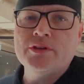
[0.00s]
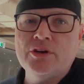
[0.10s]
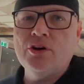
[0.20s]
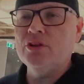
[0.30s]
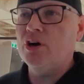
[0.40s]
the
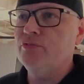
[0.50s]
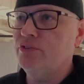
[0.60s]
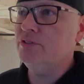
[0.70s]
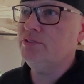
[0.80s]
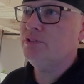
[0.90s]
whole
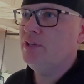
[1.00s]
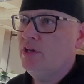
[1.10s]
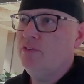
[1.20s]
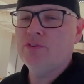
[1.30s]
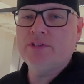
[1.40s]
office
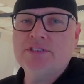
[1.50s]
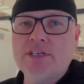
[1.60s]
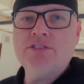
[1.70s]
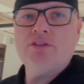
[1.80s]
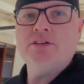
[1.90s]
for the
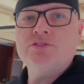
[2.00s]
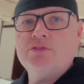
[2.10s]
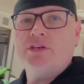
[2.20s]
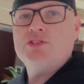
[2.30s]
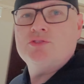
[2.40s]
sensor lights
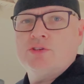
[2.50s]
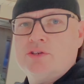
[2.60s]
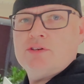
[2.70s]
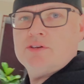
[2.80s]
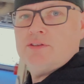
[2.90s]
to actually
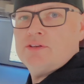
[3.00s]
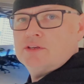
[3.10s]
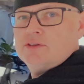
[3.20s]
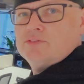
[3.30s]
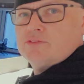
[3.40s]
turn on.
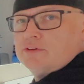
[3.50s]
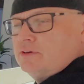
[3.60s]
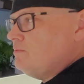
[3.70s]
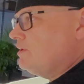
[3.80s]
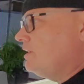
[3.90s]
So